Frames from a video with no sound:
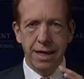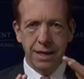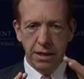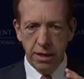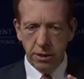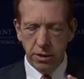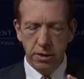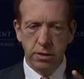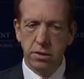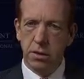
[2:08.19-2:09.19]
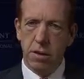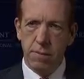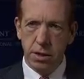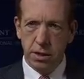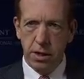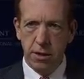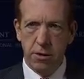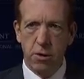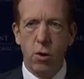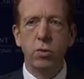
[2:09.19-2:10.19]
Elections come much
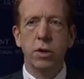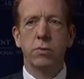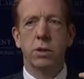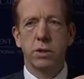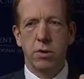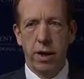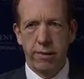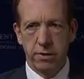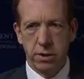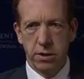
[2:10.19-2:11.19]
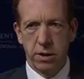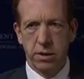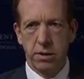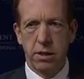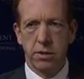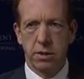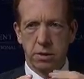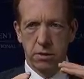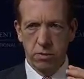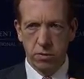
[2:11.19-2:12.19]
later, only once you have such a
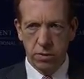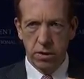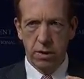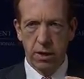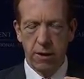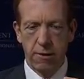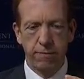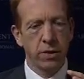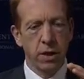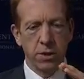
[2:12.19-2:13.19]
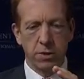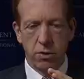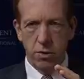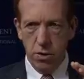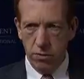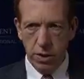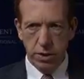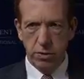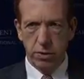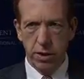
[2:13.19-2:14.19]
consensus and rules of the game. So no
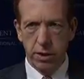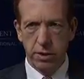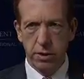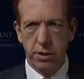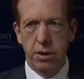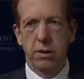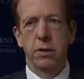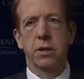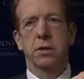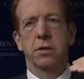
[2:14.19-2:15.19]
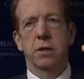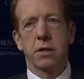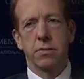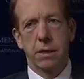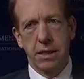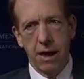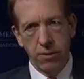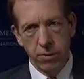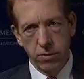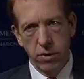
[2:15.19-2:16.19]
rush to elections here. Elections need to be
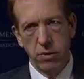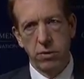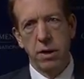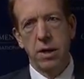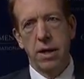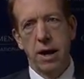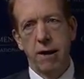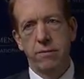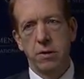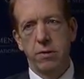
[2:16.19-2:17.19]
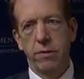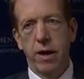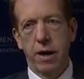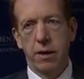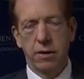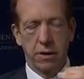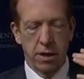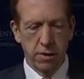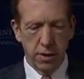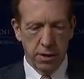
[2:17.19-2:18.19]
down the road after you've had a
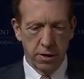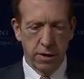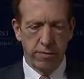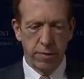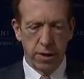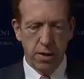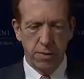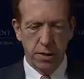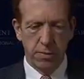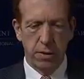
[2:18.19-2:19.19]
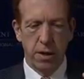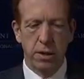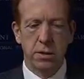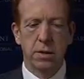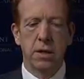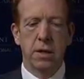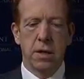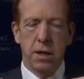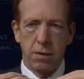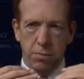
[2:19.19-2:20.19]
caretaker government come into place,
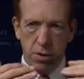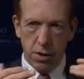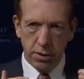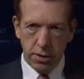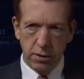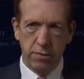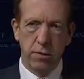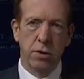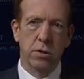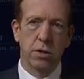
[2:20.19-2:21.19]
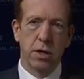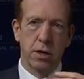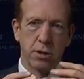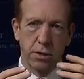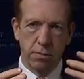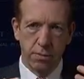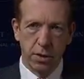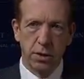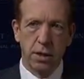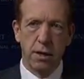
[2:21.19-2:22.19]
a process of negotiation and
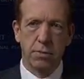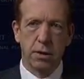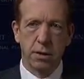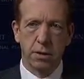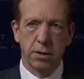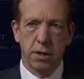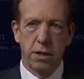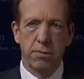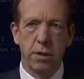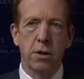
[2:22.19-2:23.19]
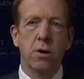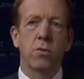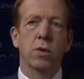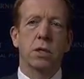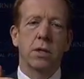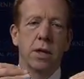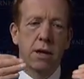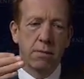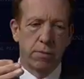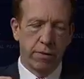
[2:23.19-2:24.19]
building that political settlement, which
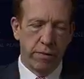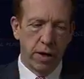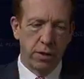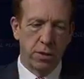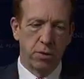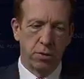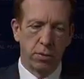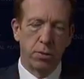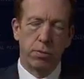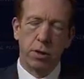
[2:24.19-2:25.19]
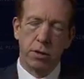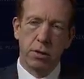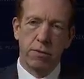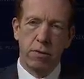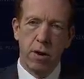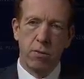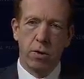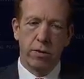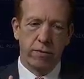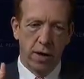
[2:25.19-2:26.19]
then provides you the blueprint or the
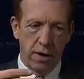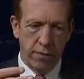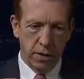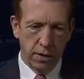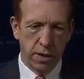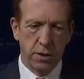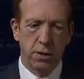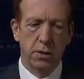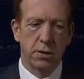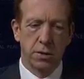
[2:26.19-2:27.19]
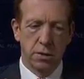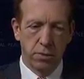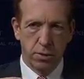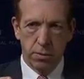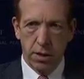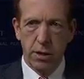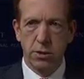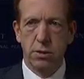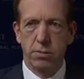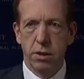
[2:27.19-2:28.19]
framework for having elections, the
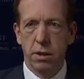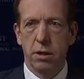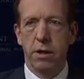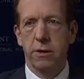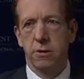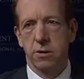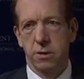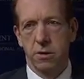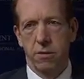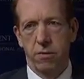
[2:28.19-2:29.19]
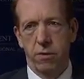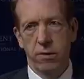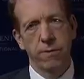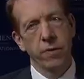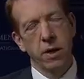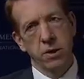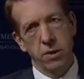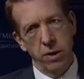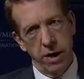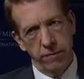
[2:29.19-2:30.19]
multiplication of political actors, and so forth.
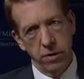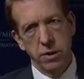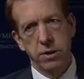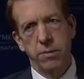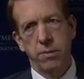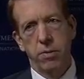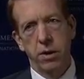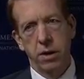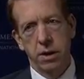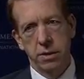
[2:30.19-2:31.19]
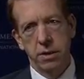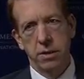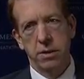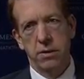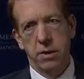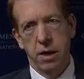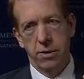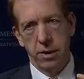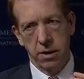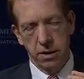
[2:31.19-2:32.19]
So we have learned some important lessons, and I
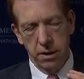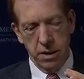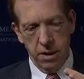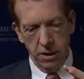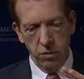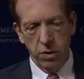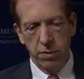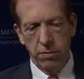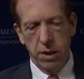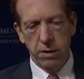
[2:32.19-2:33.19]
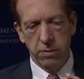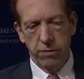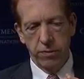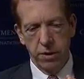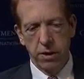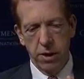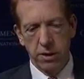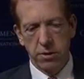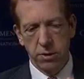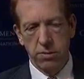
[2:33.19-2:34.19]
think it will be possible for the
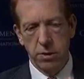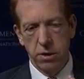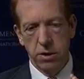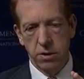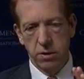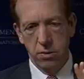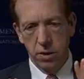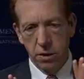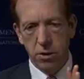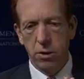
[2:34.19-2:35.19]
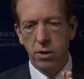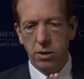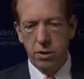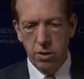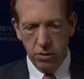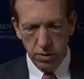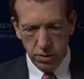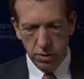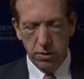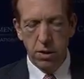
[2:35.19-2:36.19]
international community to encourage
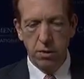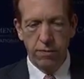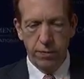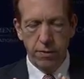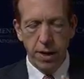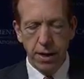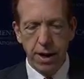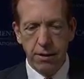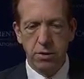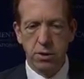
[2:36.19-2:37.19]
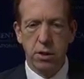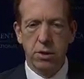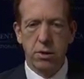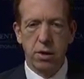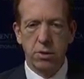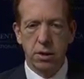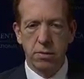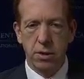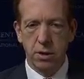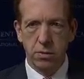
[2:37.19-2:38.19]
those, the main actors on the ground in
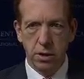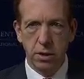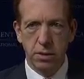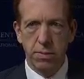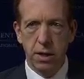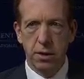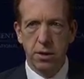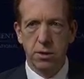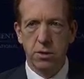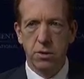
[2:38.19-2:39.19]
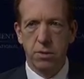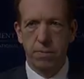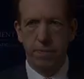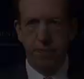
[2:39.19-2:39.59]
Libya to at least pay attention to them.